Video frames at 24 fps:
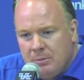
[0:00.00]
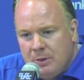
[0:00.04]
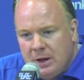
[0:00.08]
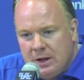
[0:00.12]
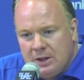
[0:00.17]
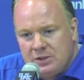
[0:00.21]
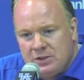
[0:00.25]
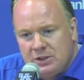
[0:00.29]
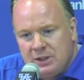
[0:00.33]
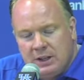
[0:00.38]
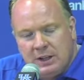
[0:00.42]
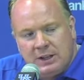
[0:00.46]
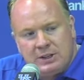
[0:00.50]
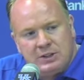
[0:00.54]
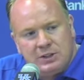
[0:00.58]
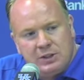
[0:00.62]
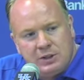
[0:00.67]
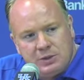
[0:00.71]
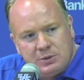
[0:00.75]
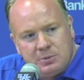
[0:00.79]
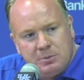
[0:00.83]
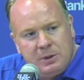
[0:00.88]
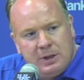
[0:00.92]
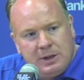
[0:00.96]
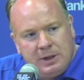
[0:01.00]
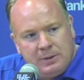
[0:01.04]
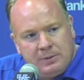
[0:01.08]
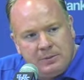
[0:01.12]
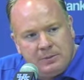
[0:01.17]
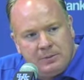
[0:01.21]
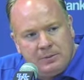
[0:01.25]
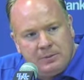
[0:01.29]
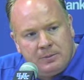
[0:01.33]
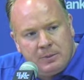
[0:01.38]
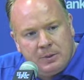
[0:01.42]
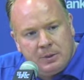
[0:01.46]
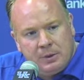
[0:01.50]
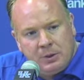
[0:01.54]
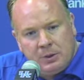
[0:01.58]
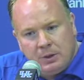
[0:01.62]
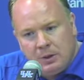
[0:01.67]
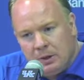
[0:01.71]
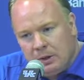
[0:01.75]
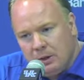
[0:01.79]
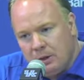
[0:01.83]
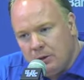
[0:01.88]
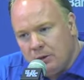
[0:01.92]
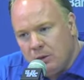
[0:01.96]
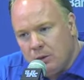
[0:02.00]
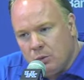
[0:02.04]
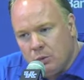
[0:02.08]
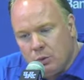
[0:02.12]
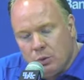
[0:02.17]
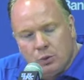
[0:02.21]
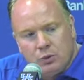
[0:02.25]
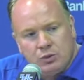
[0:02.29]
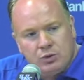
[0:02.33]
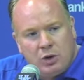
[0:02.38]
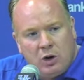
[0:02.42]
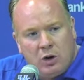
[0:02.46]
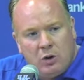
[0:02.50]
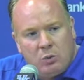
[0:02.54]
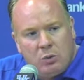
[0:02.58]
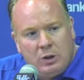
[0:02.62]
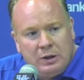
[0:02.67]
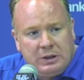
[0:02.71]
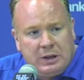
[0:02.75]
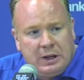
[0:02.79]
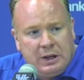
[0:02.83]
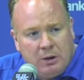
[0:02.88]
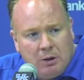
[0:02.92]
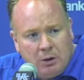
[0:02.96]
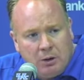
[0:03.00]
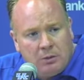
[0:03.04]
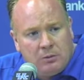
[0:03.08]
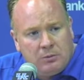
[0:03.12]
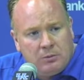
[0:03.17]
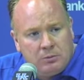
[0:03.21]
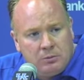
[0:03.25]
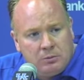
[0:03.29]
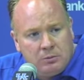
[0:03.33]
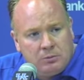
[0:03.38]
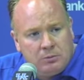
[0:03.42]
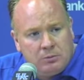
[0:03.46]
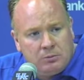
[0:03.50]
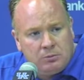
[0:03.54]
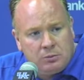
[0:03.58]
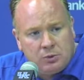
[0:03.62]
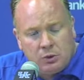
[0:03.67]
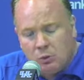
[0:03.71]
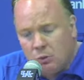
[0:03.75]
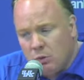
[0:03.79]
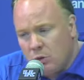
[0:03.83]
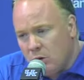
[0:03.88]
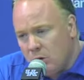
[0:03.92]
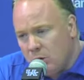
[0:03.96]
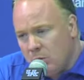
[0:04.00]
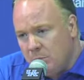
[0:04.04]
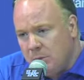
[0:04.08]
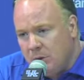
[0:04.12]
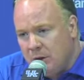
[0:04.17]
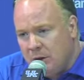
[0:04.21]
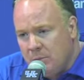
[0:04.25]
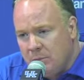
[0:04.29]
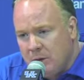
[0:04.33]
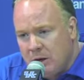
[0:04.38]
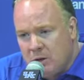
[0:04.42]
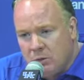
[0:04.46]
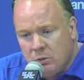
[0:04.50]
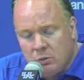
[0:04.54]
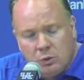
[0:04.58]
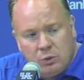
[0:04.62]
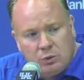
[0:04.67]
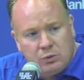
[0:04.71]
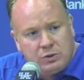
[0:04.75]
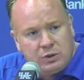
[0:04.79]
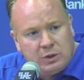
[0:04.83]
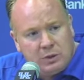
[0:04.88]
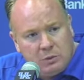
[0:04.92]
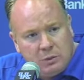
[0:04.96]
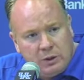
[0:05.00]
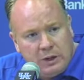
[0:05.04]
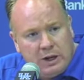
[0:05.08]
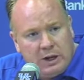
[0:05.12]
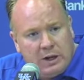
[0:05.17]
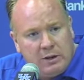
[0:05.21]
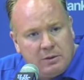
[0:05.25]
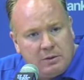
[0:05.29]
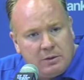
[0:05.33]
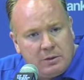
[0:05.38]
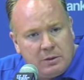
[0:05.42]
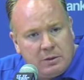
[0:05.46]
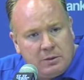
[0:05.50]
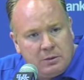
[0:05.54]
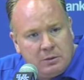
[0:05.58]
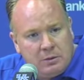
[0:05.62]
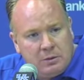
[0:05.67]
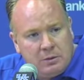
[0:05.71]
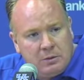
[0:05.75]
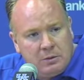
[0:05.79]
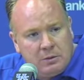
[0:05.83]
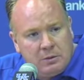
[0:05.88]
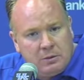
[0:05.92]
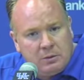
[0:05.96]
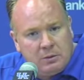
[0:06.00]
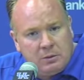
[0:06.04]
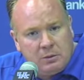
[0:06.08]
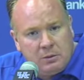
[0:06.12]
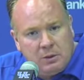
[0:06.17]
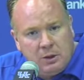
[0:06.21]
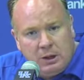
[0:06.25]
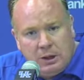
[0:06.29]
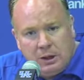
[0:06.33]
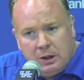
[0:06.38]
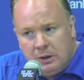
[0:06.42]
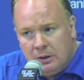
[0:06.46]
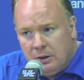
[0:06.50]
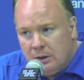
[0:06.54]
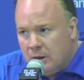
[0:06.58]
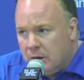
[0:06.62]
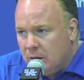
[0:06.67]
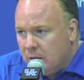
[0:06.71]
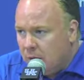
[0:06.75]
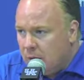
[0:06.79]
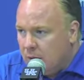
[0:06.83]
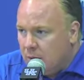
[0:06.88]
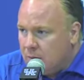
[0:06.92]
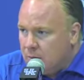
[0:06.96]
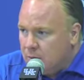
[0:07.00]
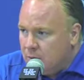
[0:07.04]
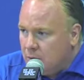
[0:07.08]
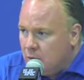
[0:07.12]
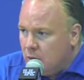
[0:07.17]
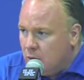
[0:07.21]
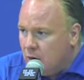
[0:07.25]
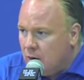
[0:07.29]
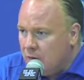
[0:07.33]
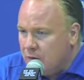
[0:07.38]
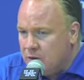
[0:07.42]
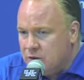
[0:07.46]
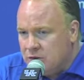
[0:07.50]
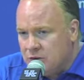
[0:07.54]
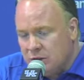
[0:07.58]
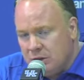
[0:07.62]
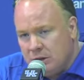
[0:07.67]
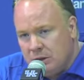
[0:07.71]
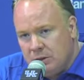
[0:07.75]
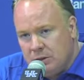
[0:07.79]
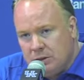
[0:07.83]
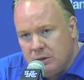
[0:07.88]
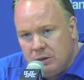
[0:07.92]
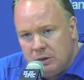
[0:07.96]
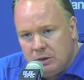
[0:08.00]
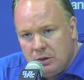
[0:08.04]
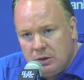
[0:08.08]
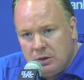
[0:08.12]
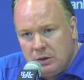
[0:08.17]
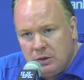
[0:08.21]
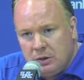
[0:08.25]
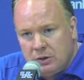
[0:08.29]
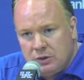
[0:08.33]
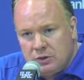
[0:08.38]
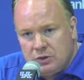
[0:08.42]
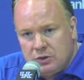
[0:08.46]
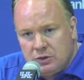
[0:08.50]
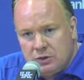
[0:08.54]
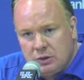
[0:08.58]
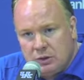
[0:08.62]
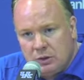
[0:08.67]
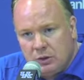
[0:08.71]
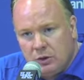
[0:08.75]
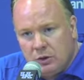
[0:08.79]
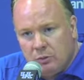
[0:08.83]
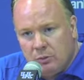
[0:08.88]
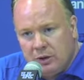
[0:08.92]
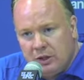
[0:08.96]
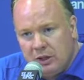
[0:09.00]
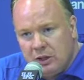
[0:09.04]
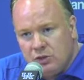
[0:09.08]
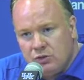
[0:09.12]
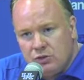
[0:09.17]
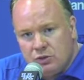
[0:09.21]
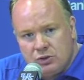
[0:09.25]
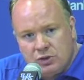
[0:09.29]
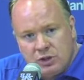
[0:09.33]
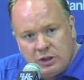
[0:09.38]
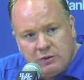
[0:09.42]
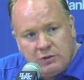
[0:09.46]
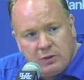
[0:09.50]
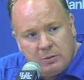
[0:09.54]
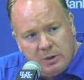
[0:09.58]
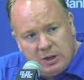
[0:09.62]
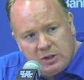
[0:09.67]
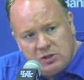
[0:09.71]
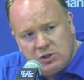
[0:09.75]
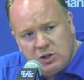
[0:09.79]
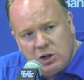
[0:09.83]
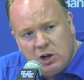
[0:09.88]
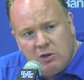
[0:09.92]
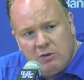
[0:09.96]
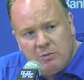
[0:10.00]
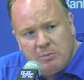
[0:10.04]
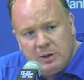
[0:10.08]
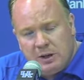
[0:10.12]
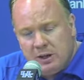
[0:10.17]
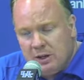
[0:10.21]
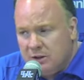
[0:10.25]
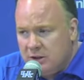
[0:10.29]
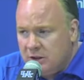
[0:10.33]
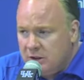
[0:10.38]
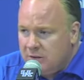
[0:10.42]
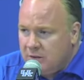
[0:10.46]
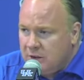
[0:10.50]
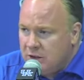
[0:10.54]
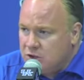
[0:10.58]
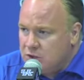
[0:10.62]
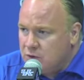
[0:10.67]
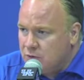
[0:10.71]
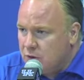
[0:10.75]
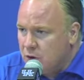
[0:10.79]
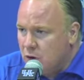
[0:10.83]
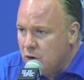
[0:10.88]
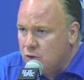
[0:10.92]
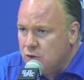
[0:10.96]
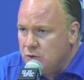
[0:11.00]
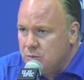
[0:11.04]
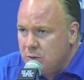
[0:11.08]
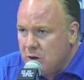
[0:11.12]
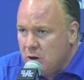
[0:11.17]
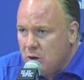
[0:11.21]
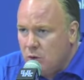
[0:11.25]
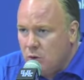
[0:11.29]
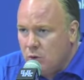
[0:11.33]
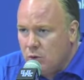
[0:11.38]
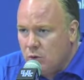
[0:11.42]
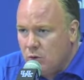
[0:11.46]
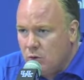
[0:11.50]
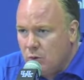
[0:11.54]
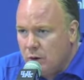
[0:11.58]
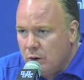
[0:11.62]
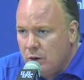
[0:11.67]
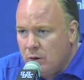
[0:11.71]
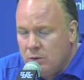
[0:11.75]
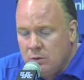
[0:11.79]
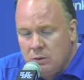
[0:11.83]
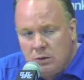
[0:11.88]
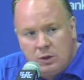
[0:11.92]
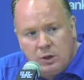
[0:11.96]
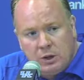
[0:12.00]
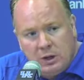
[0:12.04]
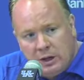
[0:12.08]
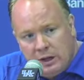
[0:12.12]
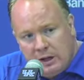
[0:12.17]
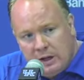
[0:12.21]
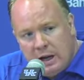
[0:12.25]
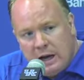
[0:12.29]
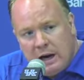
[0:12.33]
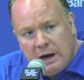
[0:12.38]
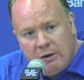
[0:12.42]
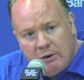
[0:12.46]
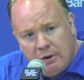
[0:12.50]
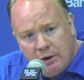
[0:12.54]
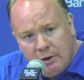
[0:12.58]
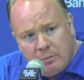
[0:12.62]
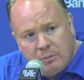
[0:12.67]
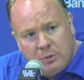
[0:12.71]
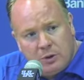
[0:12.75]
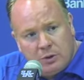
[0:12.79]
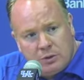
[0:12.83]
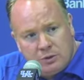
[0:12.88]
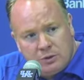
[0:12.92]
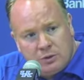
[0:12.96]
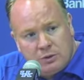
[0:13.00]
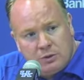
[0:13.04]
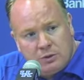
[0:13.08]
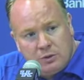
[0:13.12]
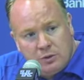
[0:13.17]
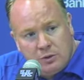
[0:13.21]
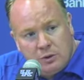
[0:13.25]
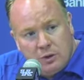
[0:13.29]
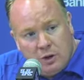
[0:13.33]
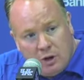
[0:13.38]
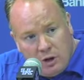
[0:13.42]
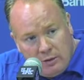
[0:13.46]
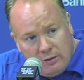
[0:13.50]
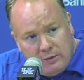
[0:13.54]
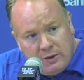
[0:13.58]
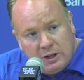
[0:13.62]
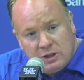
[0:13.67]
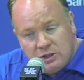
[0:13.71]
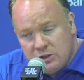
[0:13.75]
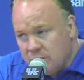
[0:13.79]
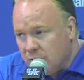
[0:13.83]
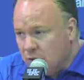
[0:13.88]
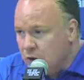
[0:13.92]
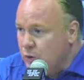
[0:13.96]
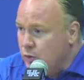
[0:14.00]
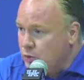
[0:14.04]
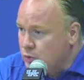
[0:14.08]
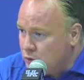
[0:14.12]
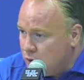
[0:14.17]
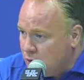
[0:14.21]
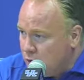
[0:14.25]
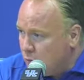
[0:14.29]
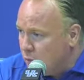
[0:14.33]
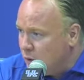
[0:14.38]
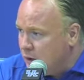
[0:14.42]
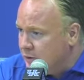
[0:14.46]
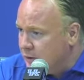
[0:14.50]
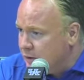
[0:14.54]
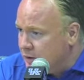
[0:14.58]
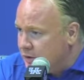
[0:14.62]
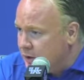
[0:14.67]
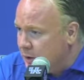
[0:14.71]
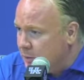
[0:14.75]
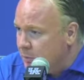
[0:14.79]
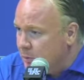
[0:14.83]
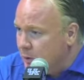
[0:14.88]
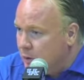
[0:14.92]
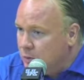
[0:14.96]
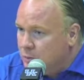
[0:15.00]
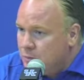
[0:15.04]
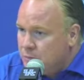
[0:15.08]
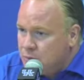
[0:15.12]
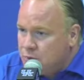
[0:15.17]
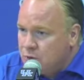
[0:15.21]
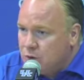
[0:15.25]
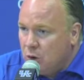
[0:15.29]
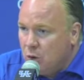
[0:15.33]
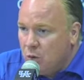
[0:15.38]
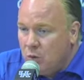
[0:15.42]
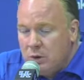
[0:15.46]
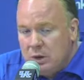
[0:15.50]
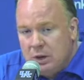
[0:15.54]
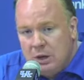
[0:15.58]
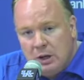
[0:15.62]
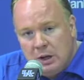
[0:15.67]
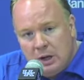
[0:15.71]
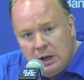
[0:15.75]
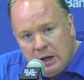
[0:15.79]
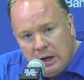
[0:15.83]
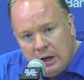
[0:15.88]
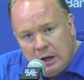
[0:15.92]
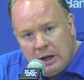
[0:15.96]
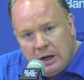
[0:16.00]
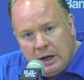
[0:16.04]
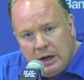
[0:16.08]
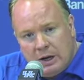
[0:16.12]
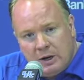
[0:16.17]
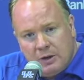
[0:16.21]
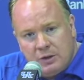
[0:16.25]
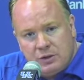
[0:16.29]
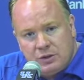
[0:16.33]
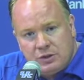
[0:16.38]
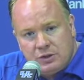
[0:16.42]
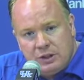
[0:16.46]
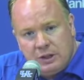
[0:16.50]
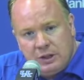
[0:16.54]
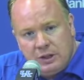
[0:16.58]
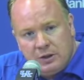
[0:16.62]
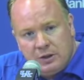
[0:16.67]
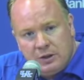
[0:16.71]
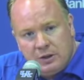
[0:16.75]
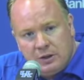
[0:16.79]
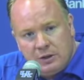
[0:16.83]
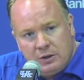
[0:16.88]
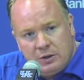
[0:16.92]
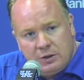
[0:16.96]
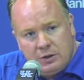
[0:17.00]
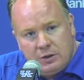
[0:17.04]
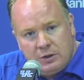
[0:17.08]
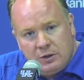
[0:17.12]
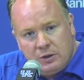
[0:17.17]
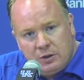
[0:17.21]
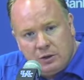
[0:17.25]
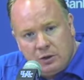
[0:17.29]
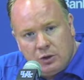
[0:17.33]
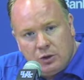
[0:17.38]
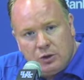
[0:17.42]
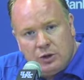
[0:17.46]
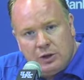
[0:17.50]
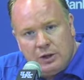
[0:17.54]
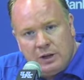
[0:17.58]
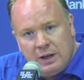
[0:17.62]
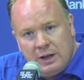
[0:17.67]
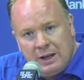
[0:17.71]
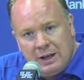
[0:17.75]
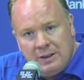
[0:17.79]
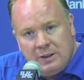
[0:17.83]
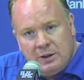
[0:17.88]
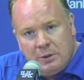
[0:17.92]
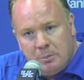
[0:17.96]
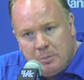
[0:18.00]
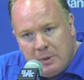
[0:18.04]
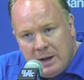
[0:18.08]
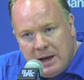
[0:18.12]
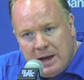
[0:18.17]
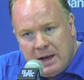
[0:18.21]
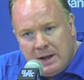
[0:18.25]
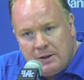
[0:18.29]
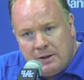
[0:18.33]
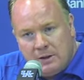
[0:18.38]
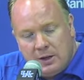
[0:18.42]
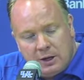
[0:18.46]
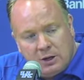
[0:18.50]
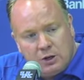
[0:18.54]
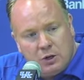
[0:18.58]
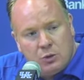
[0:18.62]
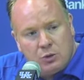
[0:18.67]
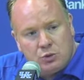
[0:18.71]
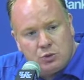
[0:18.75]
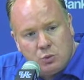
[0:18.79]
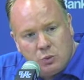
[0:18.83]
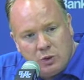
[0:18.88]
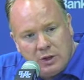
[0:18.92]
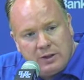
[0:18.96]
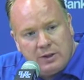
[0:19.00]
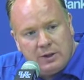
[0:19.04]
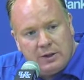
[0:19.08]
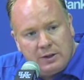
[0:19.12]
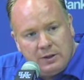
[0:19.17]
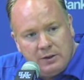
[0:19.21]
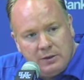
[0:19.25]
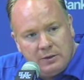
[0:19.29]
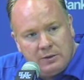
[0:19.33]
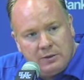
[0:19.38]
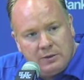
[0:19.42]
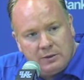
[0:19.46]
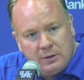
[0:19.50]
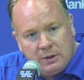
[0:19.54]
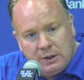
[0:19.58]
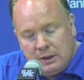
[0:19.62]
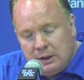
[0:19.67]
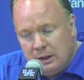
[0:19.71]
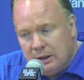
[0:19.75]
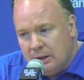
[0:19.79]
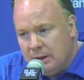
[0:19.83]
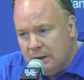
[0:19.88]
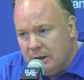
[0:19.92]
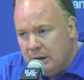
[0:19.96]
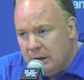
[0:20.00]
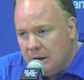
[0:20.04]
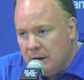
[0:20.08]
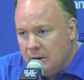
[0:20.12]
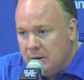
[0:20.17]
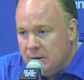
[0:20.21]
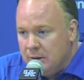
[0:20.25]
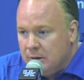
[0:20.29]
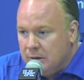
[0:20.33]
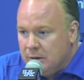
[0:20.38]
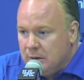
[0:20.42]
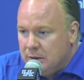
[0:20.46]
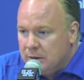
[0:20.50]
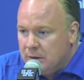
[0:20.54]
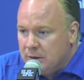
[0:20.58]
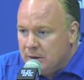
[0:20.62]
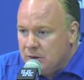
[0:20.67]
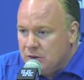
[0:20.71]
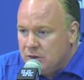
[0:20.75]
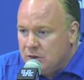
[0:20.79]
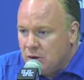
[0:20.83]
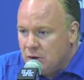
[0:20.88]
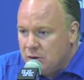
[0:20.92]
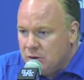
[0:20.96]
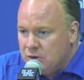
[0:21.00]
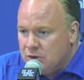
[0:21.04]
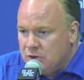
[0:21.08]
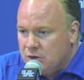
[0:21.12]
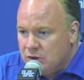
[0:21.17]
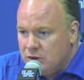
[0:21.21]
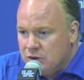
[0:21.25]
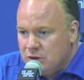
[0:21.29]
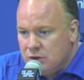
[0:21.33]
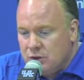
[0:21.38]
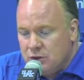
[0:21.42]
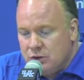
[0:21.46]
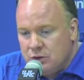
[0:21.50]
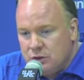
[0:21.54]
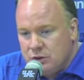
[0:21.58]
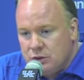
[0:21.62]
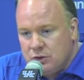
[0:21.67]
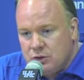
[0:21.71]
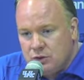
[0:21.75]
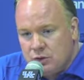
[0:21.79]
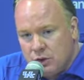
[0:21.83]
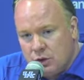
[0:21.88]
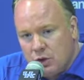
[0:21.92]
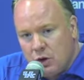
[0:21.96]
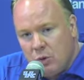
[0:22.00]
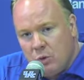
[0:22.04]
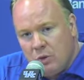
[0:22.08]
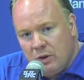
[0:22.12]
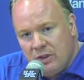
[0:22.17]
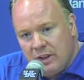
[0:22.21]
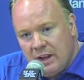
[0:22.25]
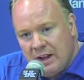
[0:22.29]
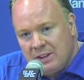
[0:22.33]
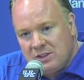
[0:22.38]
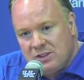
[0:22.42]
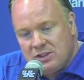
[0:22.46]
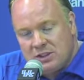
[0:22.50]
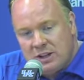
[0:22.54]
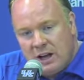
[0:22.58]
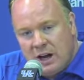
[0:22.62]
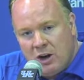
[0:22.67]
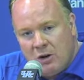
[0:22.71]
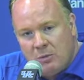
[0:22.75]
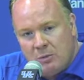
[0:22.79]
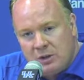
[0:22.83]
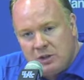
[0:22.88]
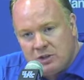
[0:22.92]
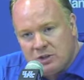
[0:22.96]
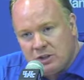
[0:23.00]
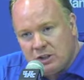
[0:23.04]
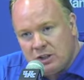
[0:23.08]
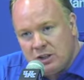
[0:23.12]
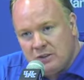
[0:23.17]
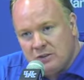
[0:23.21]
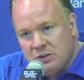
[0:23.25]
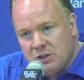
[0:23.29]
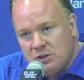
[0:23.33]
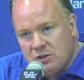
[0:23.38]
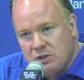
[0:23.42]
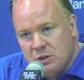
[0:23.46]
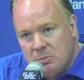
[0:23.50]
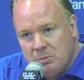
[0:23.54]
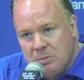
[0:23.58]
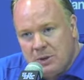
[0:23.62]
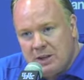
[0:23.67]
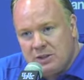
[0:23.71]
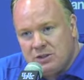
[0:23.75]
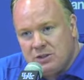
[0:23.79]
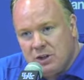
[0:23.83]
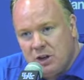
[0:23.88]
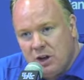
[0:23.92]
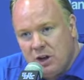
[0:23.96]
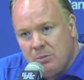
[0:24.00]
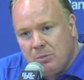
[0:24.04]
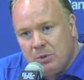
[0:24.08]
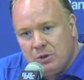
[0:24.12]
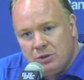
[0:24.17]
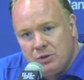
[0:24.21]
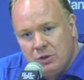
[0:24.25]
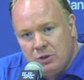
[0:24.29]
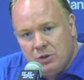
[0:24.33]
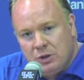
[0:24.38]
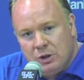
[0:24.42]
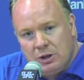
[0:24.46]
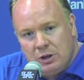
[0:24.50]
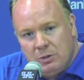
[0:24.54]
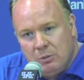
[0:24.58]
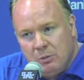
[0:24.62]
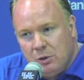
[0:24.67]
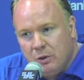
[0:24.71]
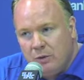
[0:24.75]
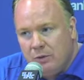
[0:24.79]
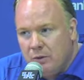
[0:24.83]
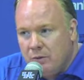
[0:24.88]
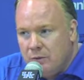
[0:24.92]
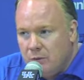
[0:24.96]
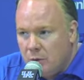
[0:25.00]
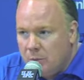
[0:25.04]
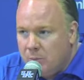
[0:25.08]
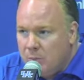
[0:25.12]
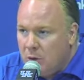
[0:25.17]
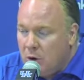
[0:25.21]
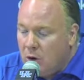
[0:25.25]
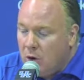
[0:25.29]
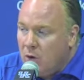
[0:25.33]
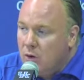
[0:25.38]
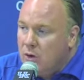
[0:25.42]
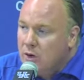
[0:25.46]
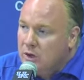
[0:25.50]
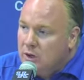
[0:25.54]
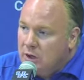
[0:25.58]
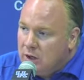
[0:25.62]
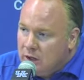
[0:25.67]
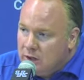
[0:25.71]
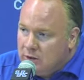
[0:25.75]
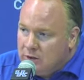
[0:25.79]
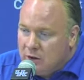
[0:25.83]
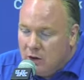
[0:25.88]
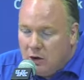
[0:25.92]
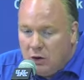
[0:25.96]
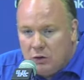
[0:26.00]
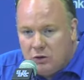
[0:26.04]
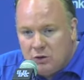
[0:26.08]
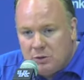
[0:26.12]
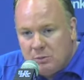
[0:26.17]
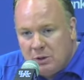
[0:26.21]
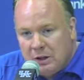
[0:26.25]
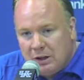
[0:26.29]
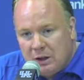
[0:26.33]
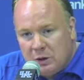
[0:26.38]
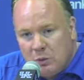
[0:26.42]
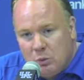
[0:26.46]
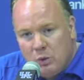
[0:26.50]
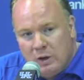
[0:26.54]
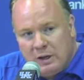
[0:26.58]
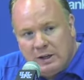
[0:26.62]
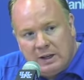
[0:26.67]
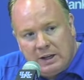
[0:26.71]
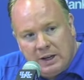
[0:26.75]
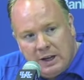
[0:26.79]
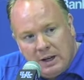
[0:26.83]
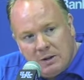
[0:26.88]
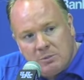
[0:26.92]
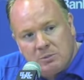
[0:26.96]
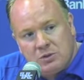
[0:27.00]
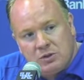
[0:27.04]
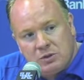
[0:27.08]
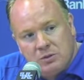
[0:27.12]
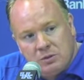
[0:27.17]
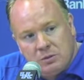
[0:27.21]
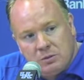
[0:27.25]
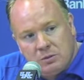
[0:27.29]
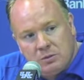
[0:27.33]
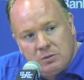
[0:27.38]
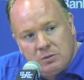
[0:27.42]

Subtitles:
My stance has been, the rules are what they are, so we're going to play by the rules that we have. And obviously it's a little bit interesting for myself being a defensive coach my whole career and hiring a person offensively who's going to run the tempo. So I understand the good and the bad that goes with it. And it's our decision to go with that style because it gives us the best opportunity to move the football and to ultimately win games.